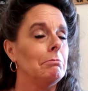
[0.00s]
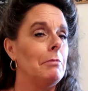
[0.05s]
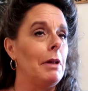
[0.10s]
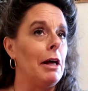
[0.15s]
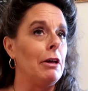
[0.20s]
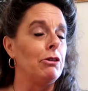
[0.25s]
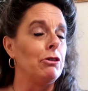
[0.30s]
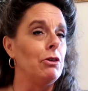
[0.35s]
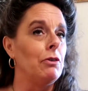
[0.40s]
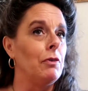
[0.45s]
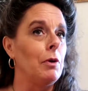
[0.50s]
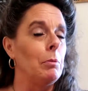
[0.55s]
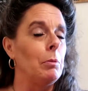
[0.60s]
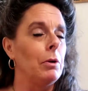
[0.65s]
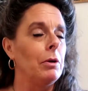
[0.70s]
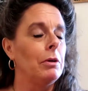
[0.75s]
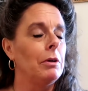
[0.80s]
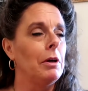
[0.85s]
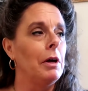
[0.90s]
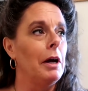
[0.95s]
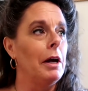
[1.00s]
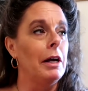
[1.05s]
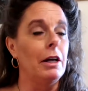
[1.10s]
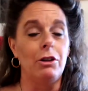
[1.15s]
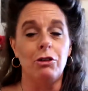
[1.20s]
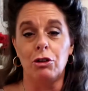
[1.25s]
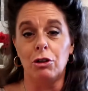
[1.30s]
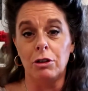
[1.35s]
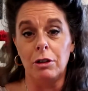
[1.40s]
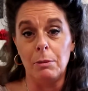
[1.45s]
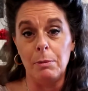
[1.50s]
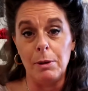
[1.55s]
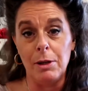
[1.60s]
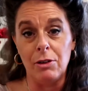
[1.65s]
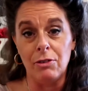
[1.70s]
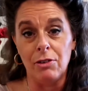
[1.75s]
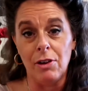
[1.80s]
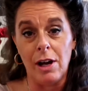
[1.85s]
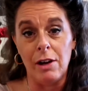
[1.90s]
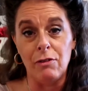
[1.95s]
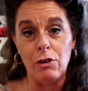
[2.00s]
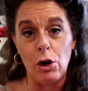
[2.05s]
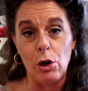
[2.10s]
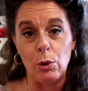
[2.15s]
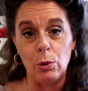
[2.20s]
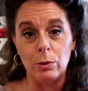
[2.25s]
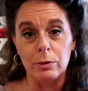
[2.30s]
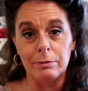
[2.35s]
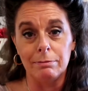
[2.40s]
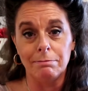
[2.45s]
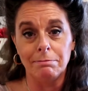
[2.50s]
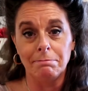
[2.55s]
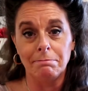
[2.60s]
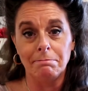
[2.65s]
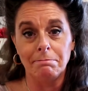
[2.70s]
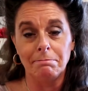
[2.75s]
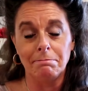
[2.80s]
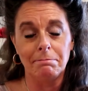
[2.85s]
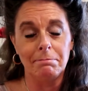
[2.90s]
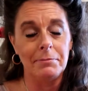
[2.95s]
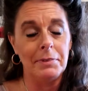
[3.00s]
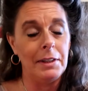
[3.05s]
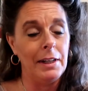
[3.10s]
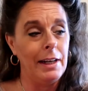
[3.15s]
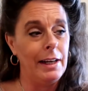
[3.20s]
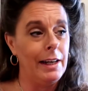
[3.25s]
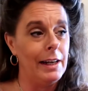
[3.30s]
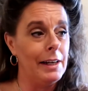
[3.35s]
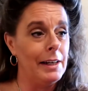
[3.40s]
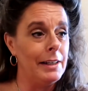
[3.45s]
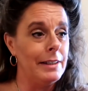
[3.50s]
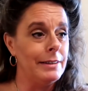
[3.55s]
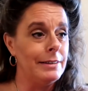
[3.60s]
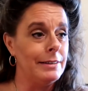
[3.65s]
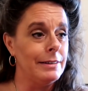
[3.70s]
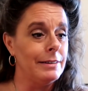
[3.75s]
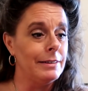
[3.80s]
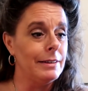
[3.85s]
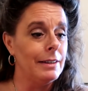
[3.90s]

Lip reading: last November, I had turned the big 50. And